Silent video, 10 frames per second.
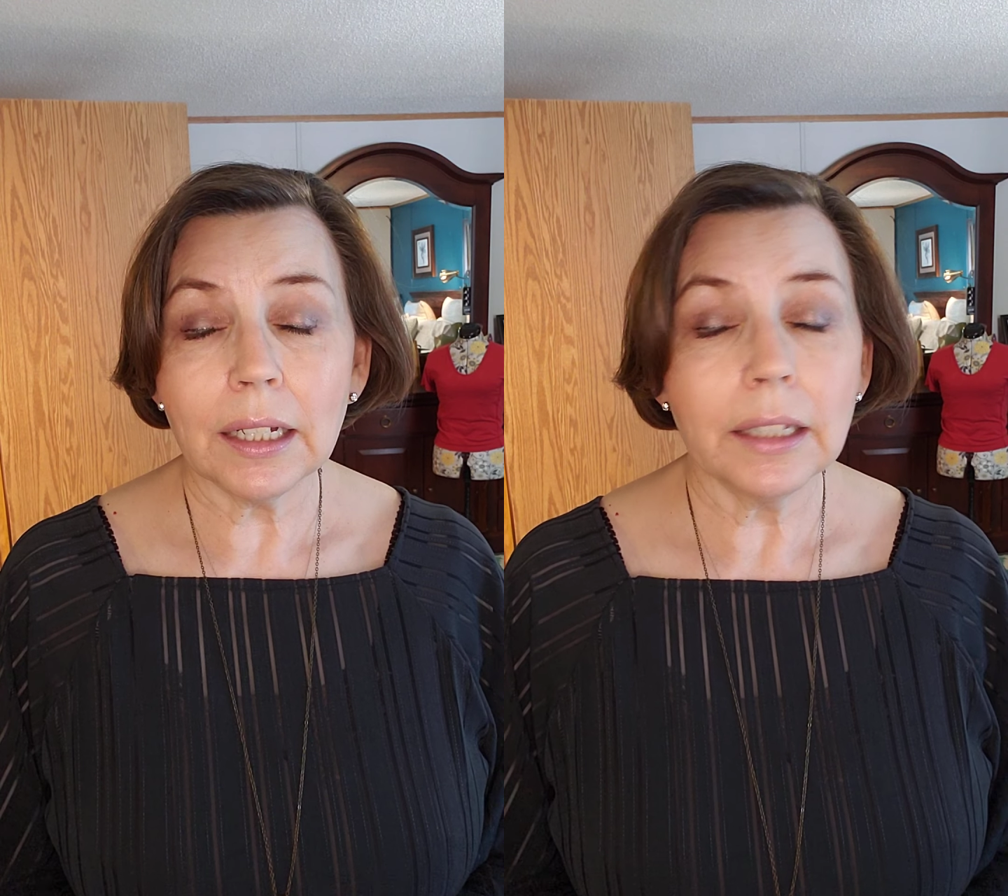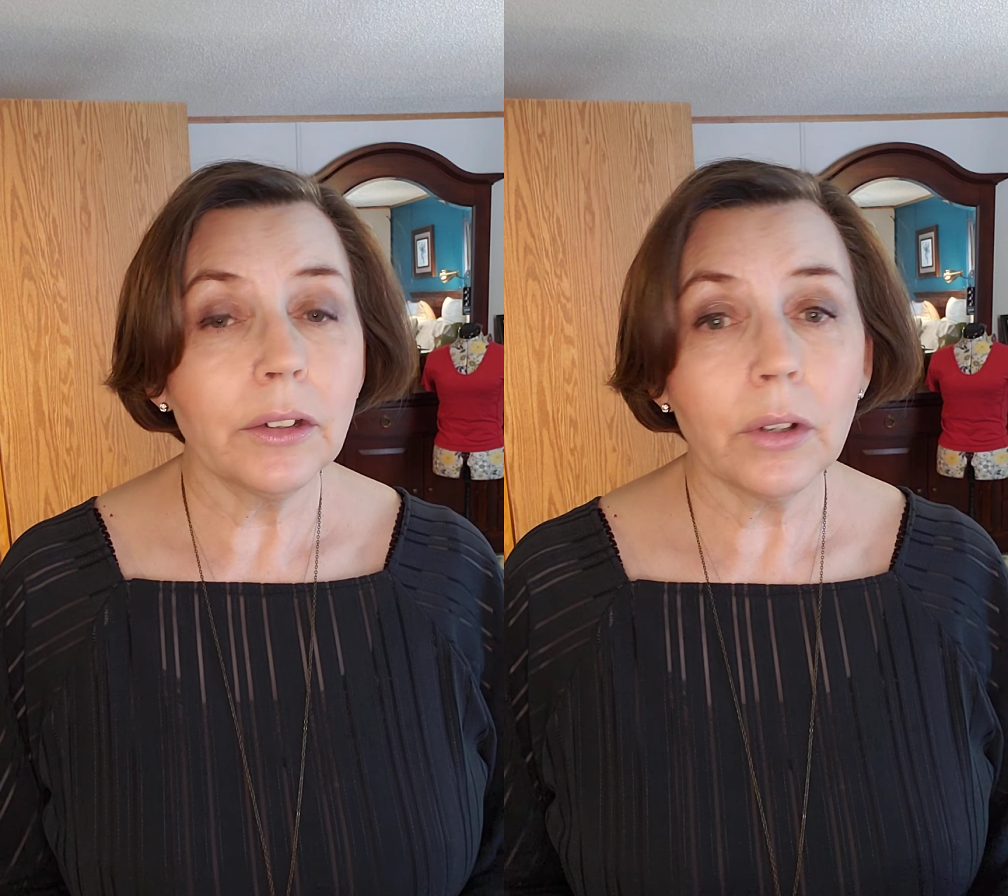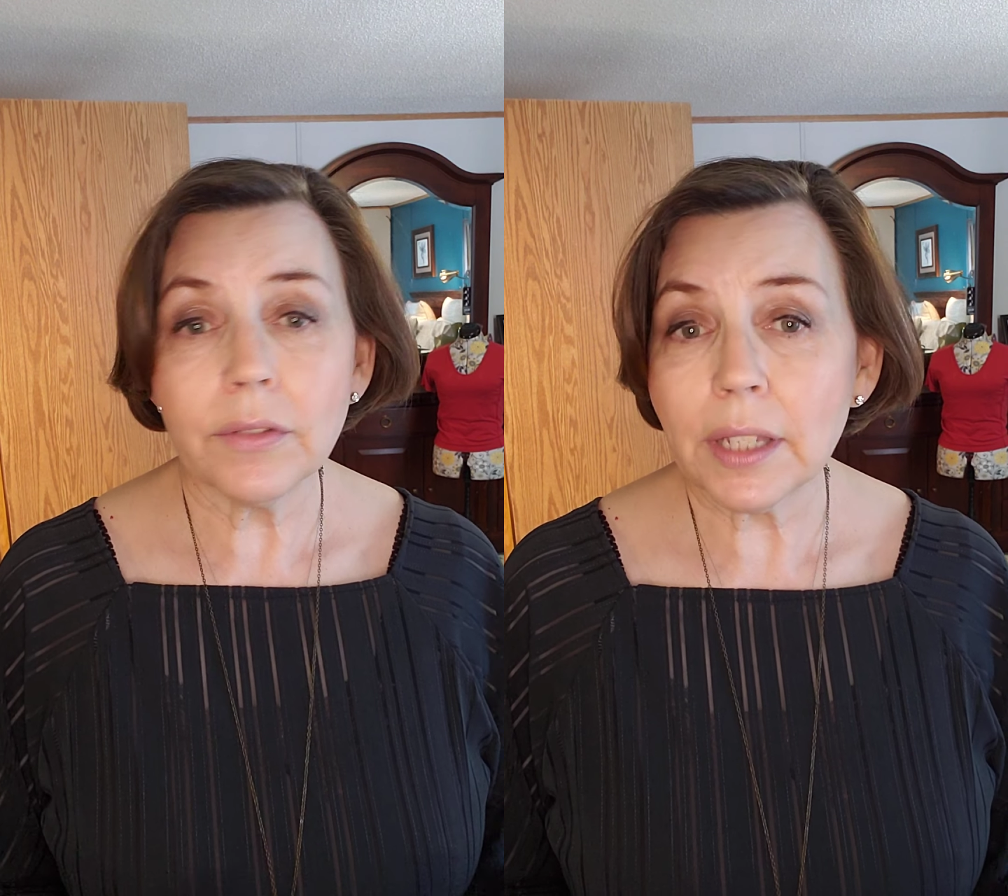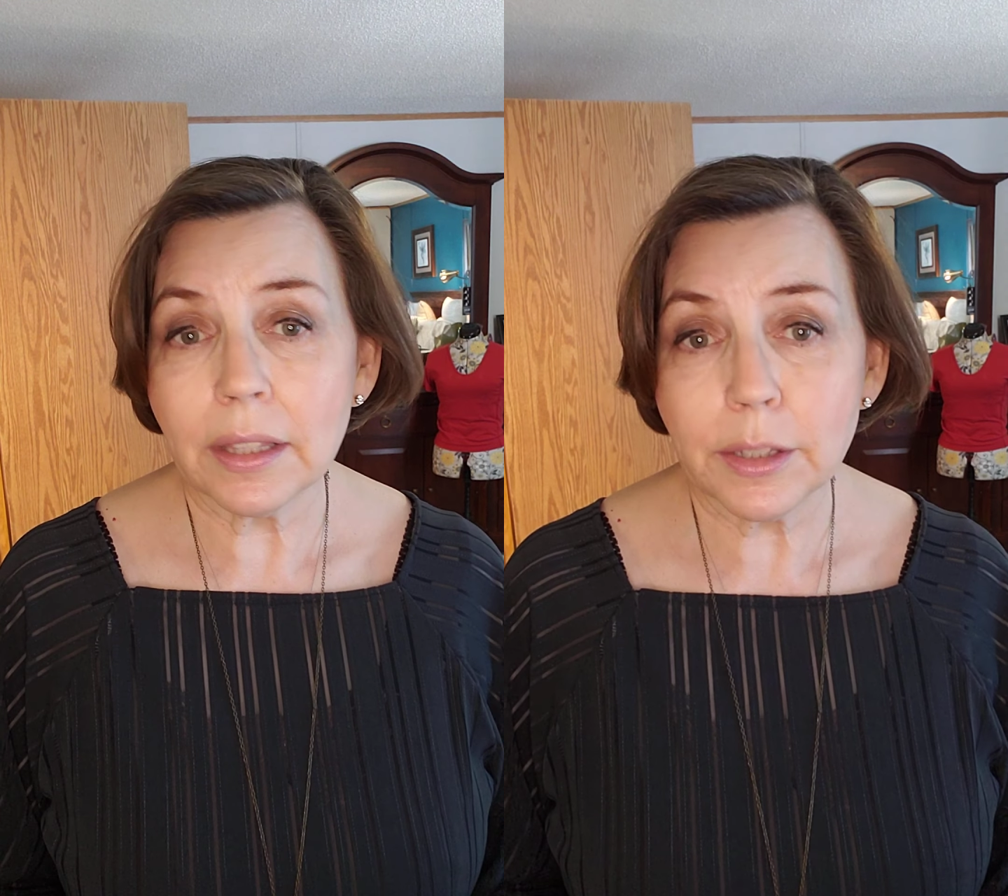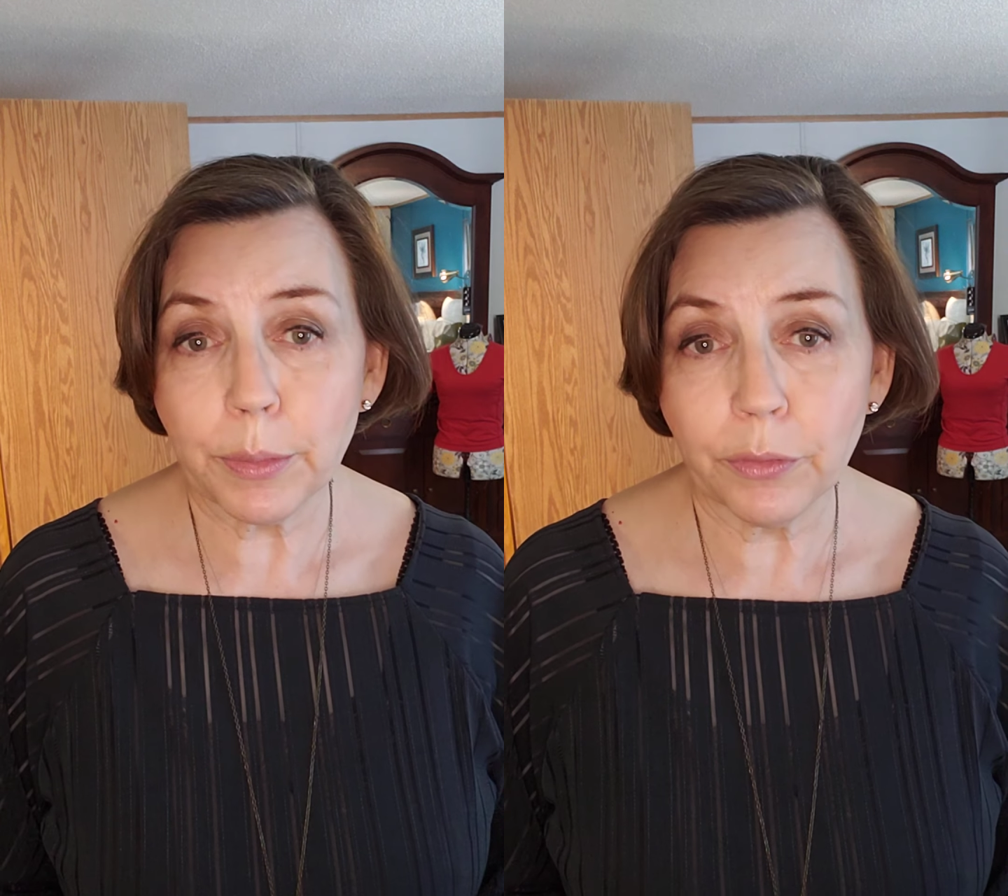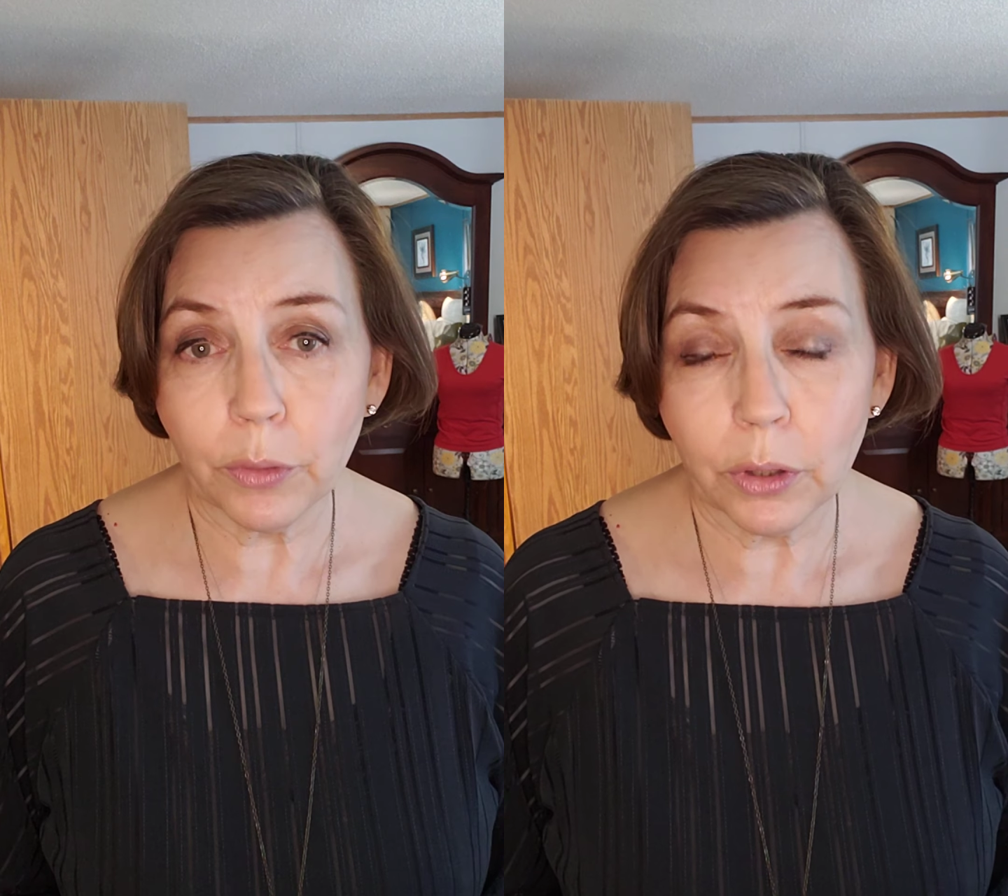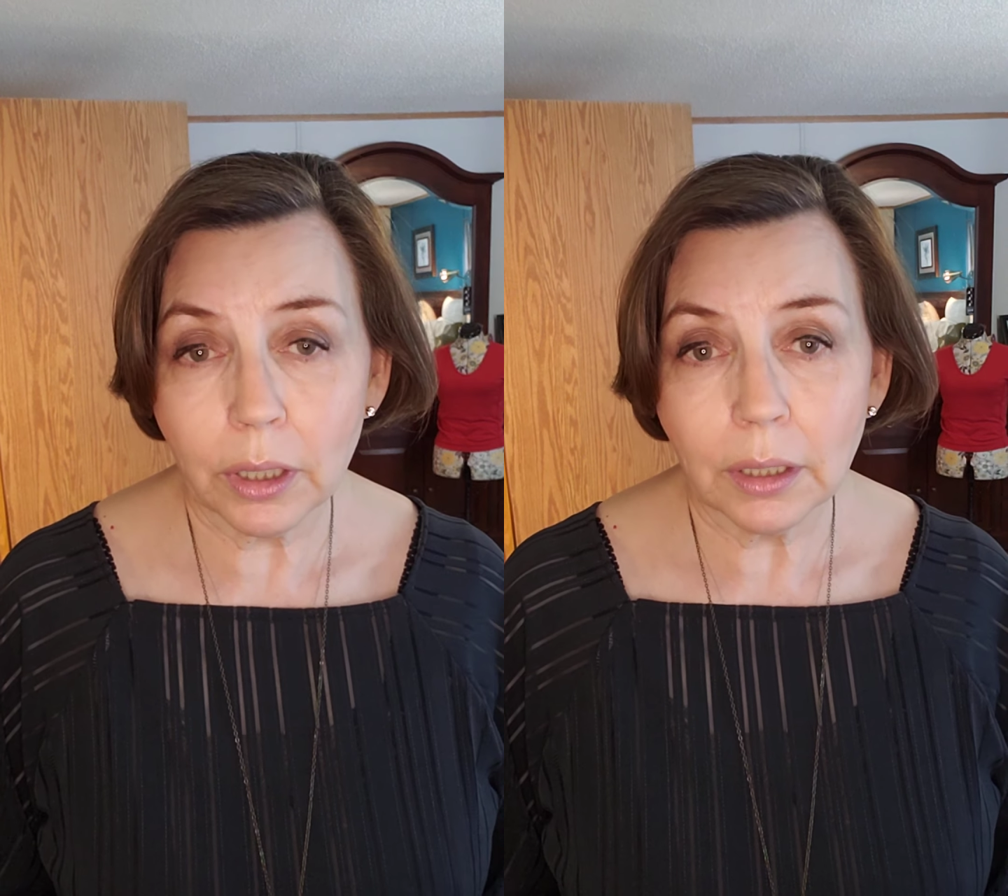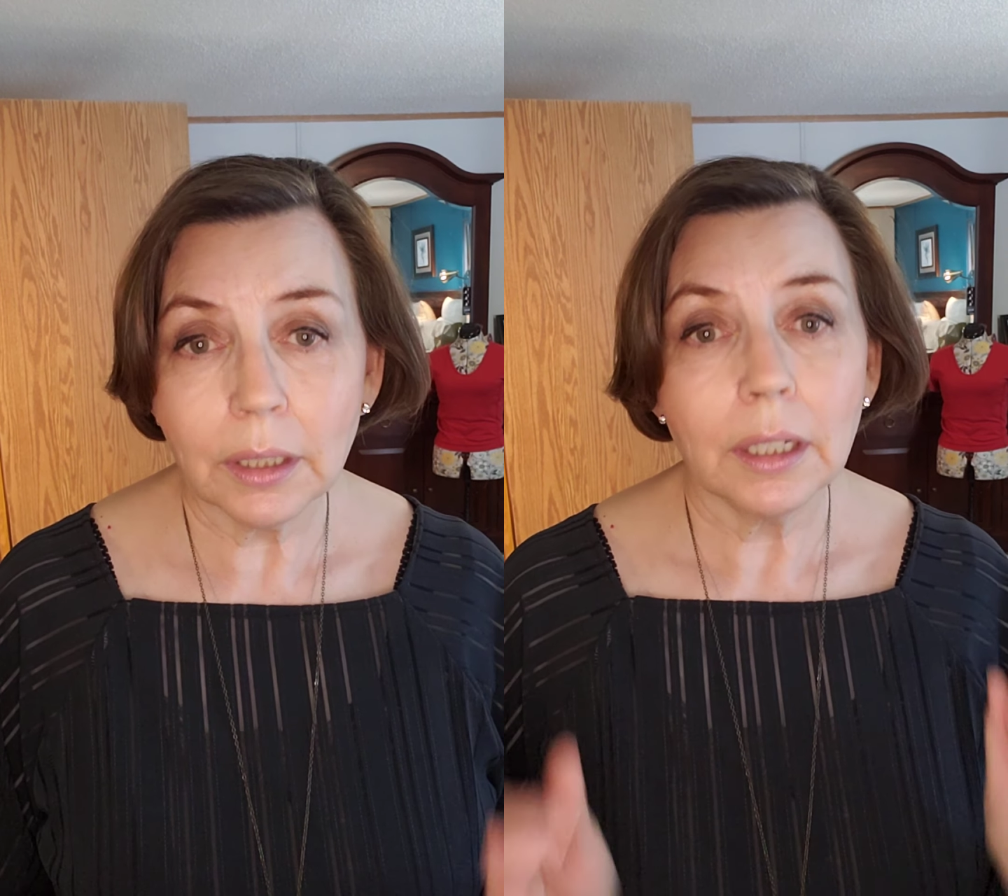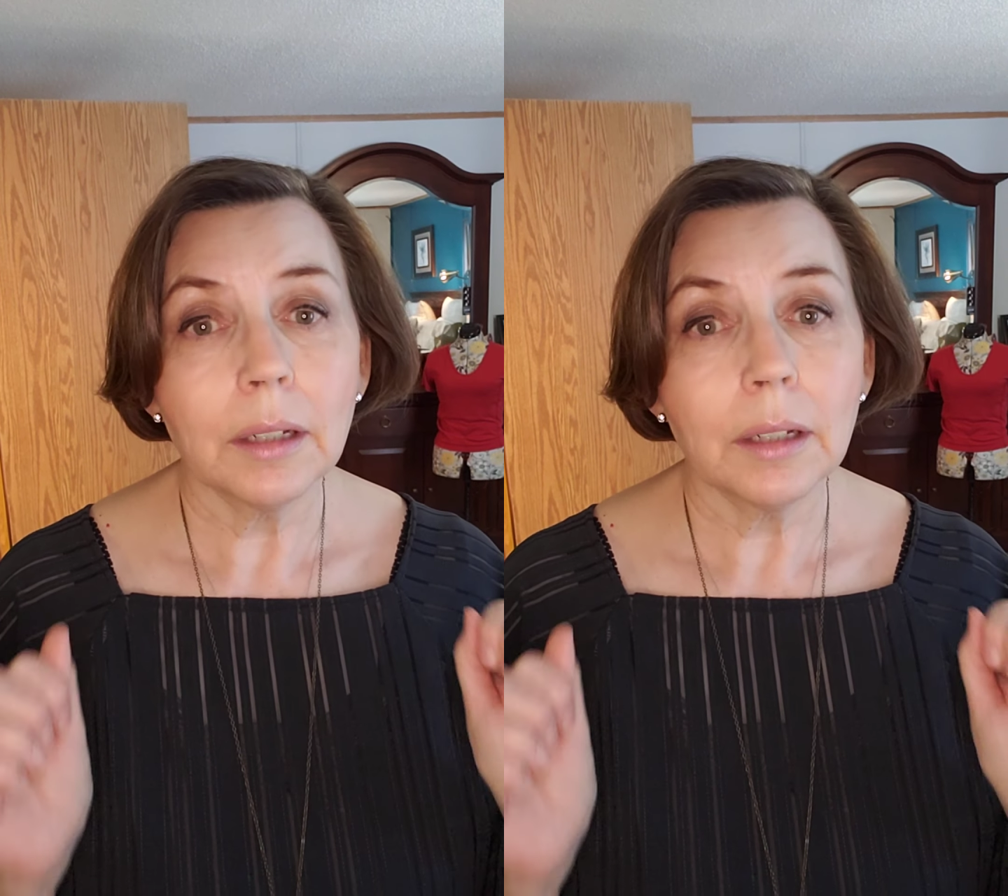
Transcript: know I've said this before,